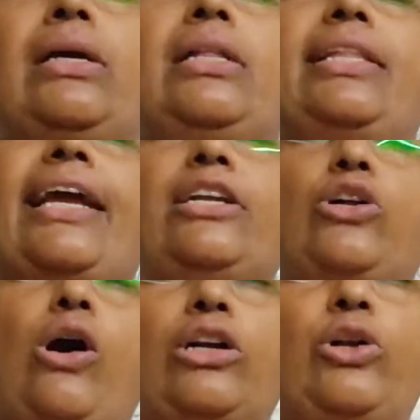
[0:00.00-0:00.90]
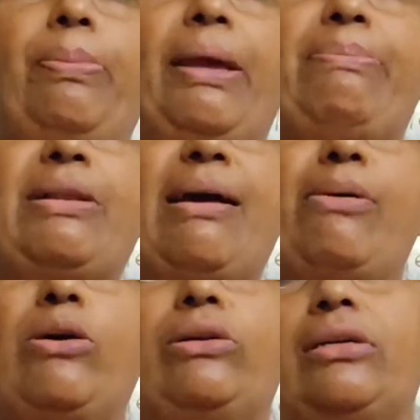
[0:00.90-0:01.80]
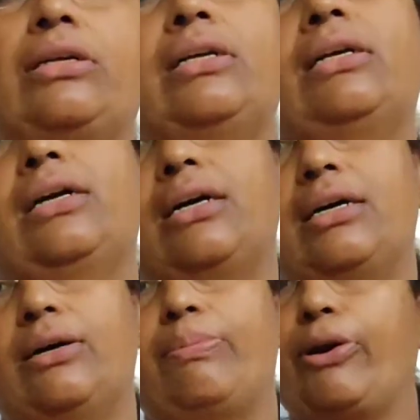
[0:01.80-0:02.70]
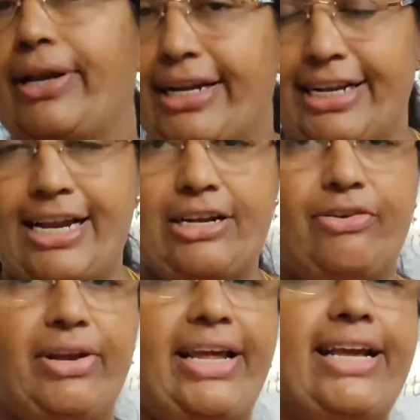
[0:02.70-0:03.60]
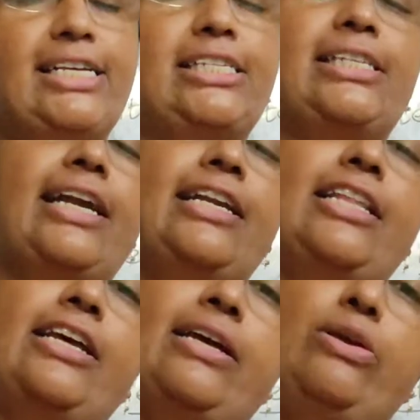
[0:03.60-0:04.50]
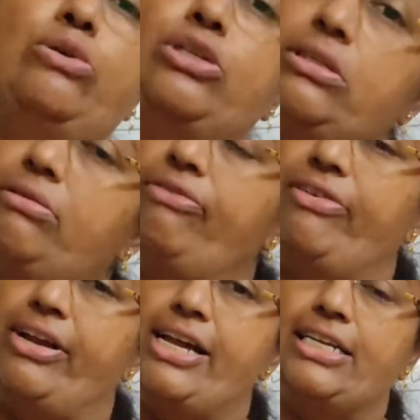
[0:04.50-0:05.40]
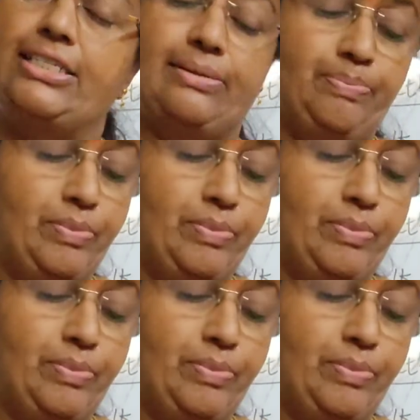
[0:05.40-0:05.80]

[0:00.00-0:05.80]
They can talk to people about protecting trees and the uses of trees.